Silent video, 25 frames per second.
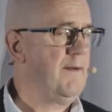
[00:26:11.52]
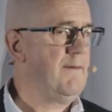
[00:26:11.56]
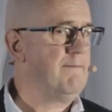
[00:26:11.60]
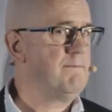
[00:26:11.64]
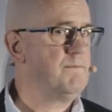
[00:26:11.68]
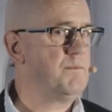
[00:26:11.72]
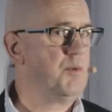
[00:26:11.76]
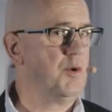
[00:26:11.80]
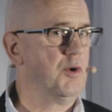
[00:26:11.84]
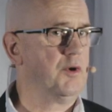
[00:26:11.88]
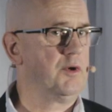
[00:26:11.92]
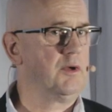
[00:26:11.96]

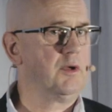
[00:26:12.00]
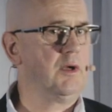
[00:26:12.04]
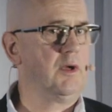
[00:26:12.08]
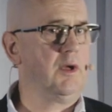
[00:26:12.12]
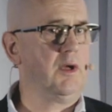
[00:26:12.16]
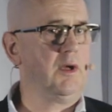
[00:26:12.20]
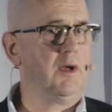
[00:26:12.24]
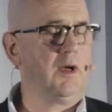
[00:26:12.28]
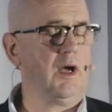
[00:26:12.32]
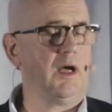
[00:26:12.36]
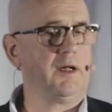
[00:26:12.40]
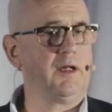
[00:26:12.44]
but
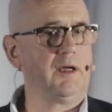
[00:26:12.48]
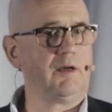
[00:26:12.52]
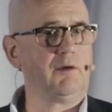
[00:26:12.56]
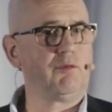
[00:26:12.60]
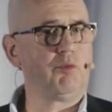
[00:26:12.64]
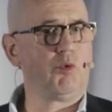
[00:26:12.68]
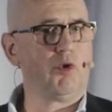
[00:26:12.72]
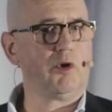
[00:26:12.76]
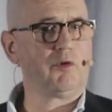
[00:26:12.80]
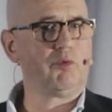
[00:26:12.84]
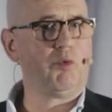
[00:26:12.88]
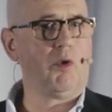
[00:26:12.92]
I think it's
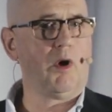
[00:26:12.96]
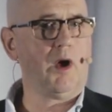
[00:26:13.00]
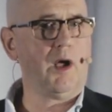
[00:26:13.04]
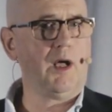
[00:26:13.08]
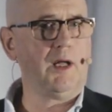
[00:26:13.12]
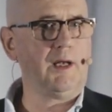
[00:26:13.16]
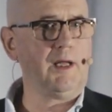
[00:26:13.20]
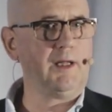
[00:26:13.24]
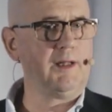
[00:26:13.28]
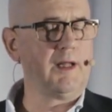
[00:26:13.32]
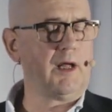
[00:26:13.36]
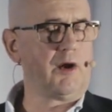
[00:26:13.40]

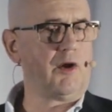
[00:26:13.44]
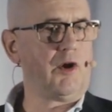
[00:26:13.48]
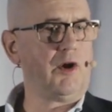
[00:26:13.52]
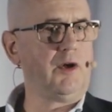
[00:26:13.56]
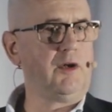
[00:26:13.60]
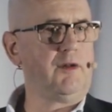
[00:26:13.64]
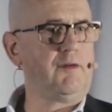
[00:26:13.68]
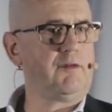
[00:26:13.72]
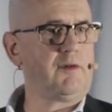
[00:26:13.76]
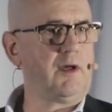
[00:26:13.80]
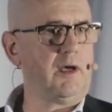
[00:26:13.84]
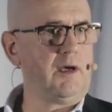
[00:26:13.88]
worthwhile in that
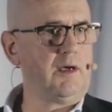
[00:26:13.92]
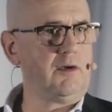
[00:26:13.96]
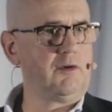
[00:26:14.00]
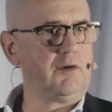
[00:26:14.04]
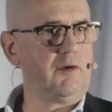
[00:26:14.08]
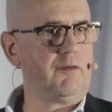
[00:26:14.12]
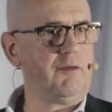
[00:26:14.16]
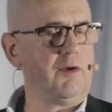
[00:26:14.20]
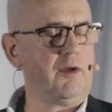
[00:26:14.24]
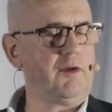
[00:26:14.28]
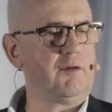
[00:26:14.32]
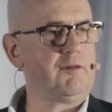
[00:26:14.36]
early stage
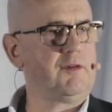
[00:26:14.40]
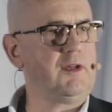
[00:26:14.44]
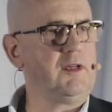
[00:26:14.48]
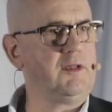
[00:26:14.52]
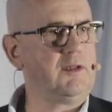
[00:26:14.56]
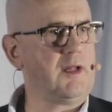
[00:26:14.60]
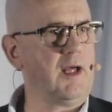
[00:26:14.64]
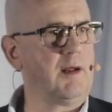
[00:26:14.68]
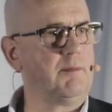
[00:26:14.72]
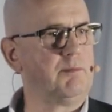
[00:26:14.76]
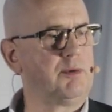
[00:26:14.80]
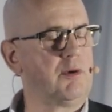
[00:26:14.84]
of a
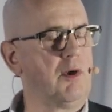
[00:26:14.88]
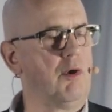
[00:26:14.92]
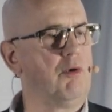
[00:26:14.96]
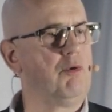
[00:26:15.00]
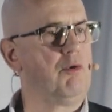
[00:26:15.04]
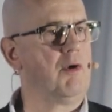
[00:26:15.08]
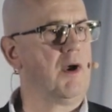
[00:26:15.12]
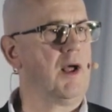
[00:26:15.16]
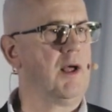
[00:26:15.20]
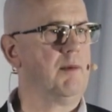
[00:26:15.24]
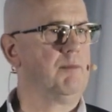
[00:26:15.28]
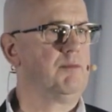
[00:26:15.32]
C10
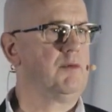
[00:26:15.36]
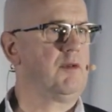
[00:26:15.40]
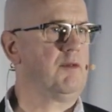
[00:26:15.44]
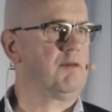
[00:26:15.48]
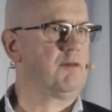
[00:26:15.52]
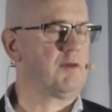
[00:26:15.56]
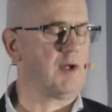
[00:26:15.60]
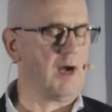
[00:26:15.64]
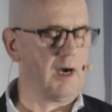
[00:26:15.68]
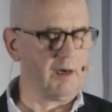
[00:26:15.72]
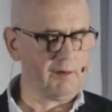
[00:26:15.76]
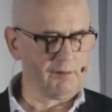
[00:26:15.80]
program to
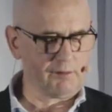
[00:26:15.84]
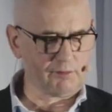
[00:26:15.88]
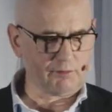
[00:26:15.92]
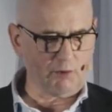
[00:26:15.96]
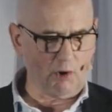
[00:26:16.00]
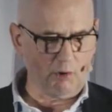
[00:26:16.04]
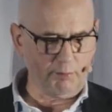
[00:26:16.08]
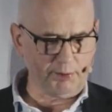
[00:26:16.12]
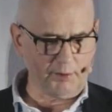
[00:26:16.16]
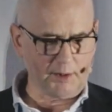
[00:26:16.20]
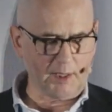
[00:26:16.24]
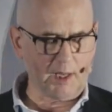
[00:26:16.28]
start
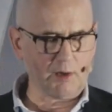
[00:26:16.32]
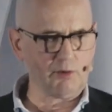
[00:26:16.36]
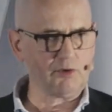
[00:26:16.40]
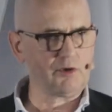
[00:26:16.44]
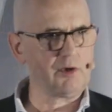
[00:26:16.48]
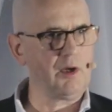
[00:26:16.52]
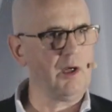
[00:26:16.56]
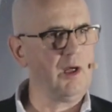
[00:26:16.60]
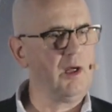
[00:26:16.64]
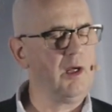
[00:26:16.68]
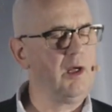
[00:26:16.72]
scoping out,